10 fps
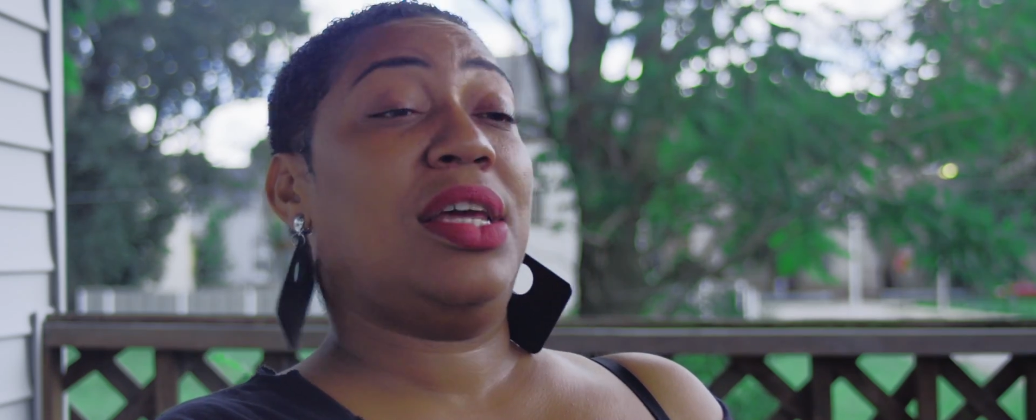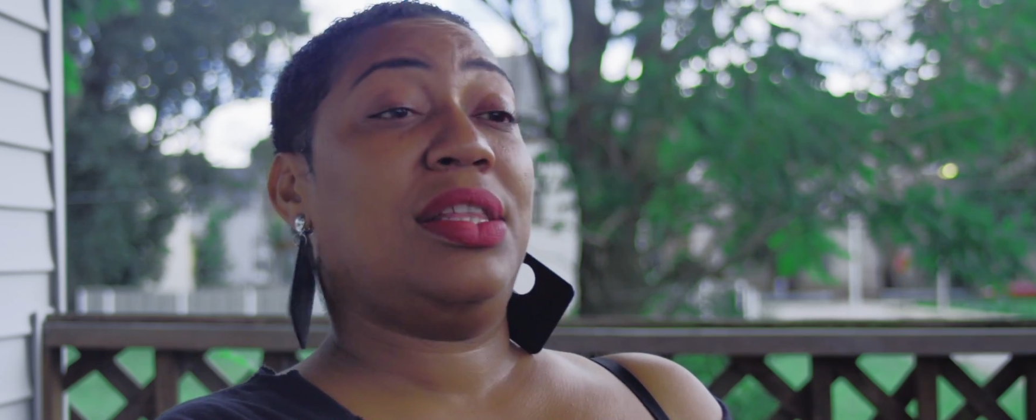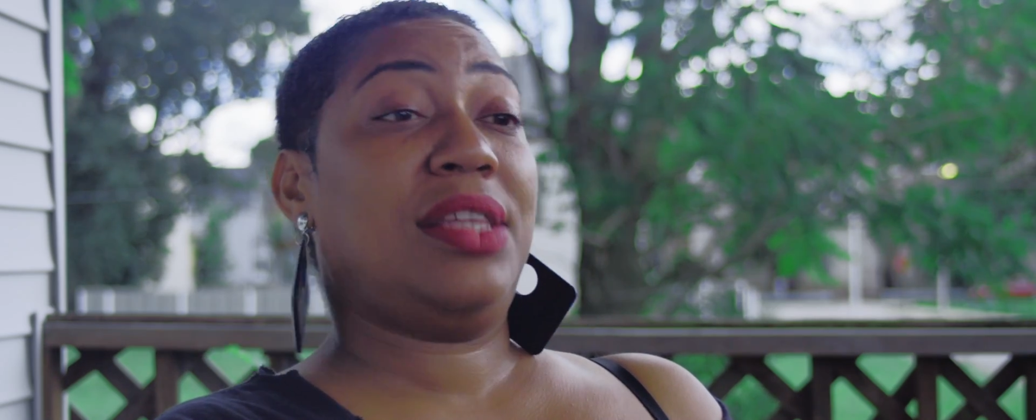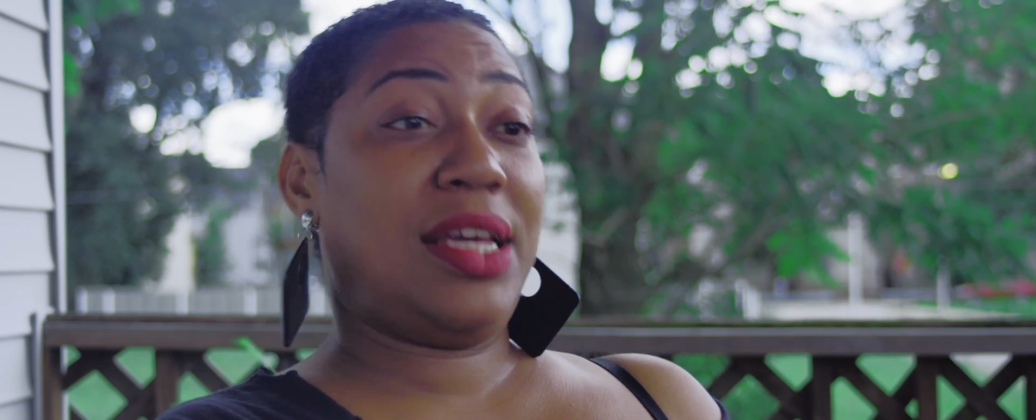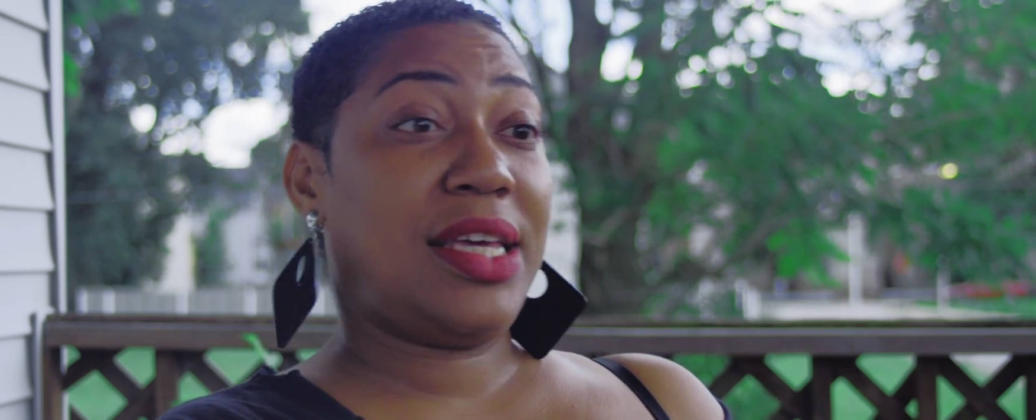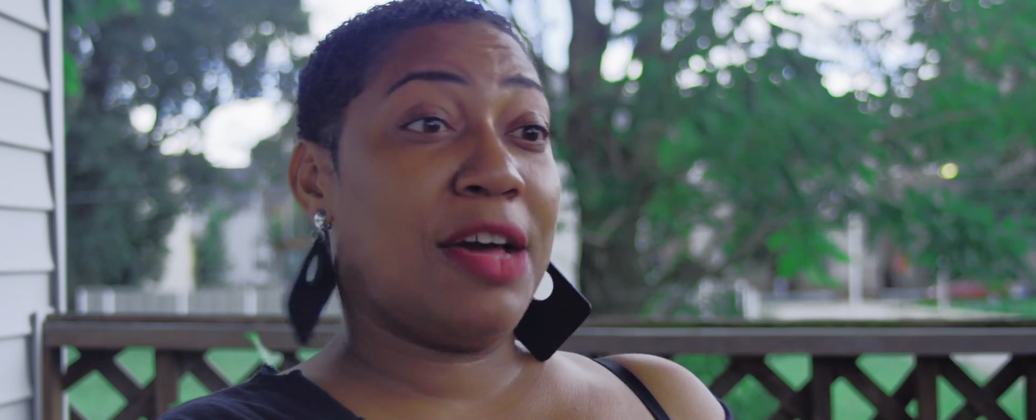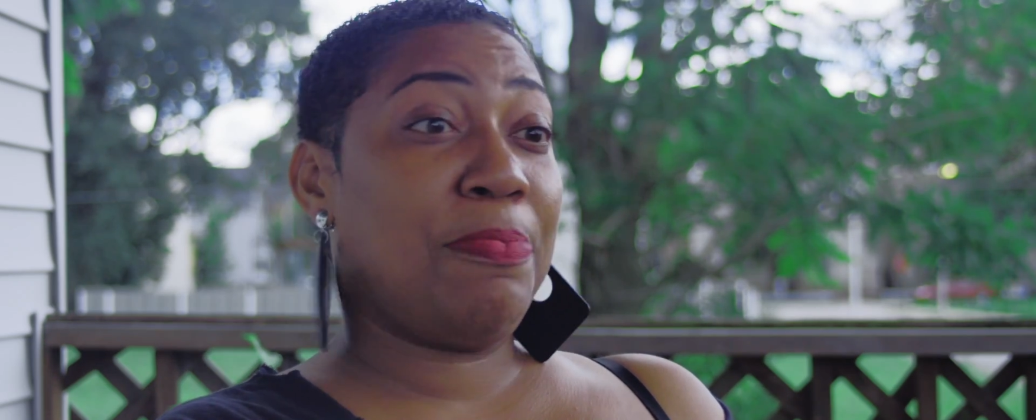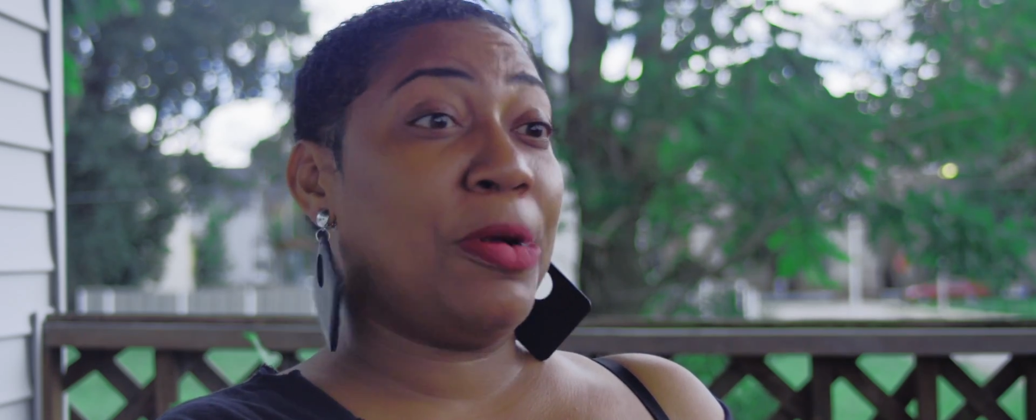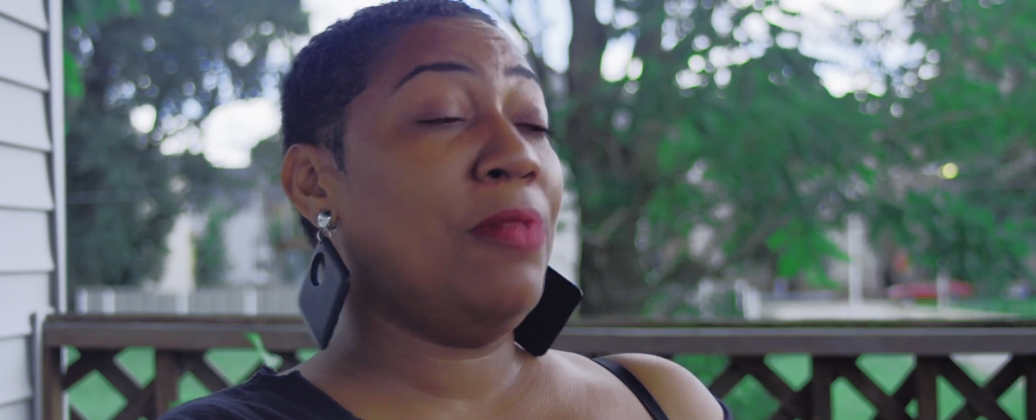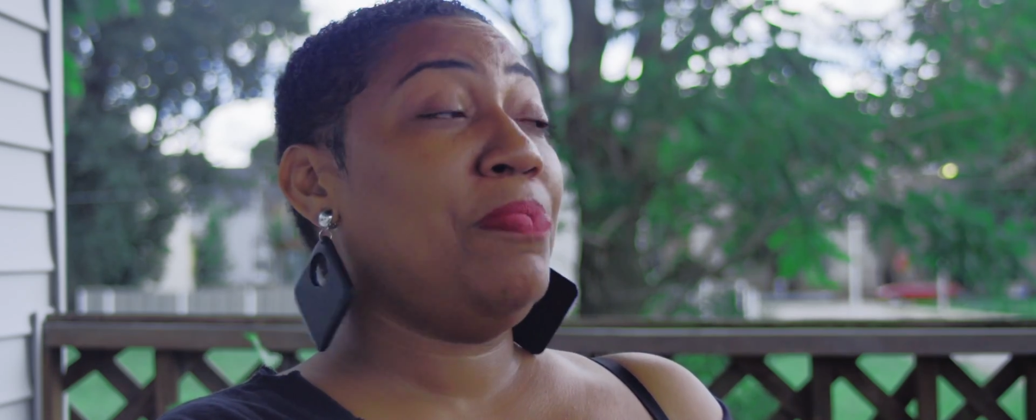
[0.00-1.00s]
that they
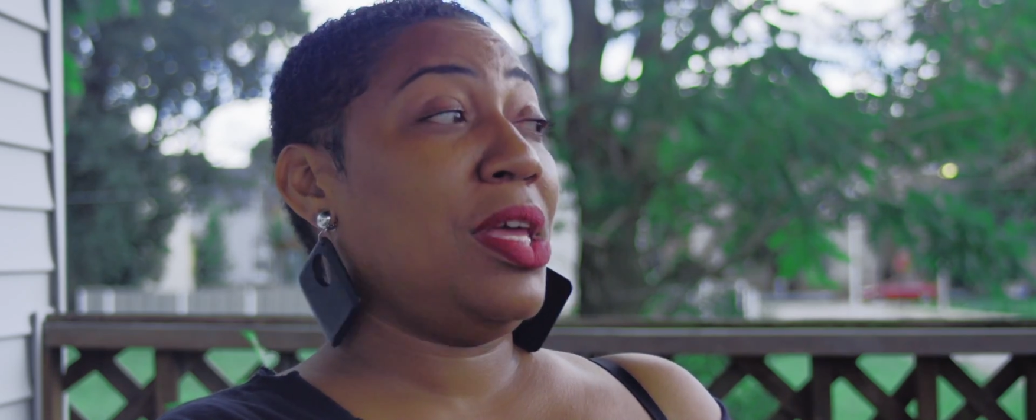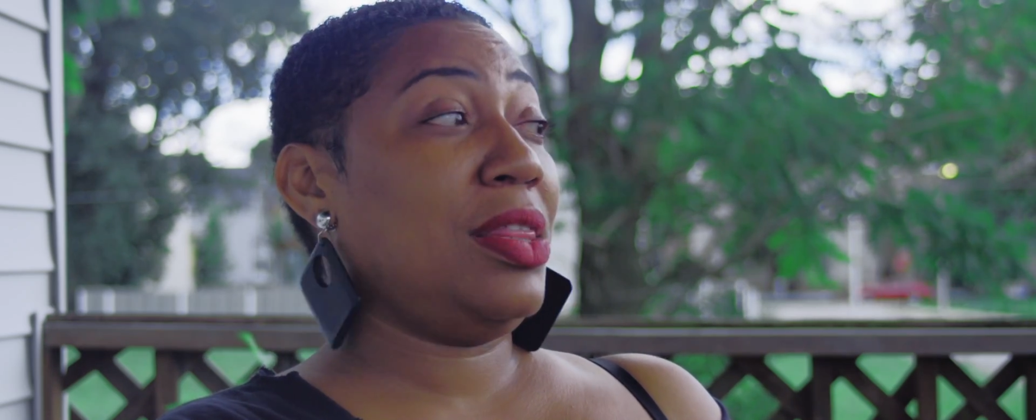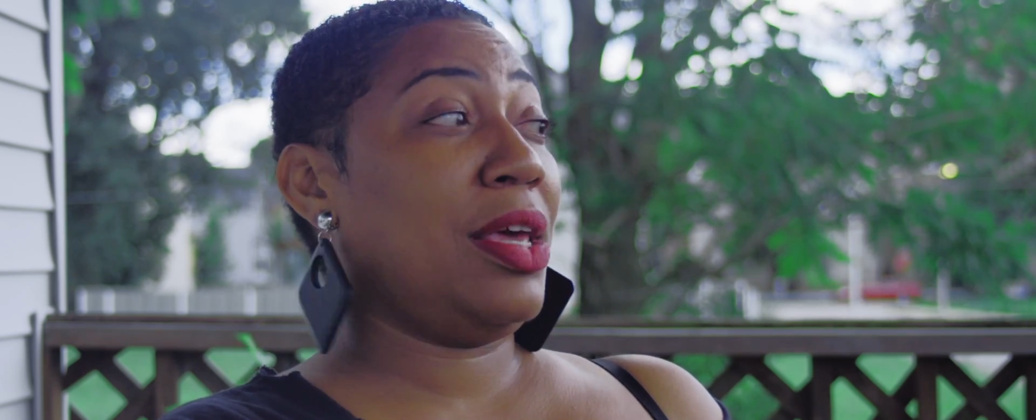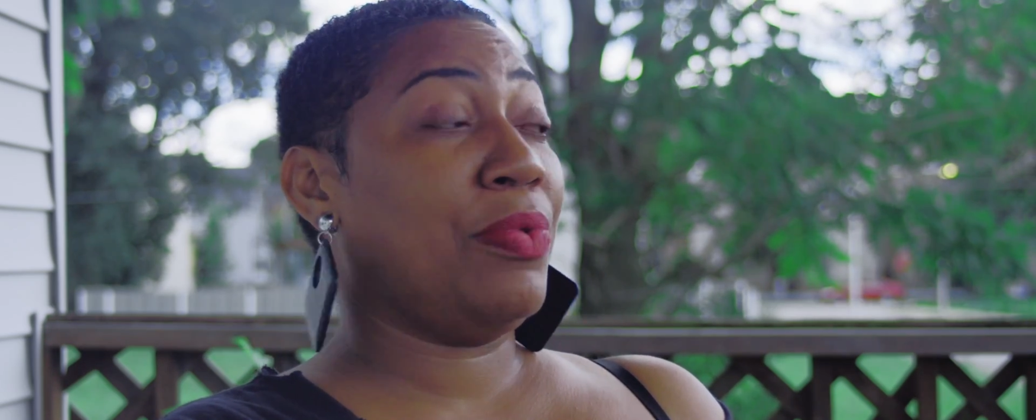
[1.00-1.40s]
kept up, that they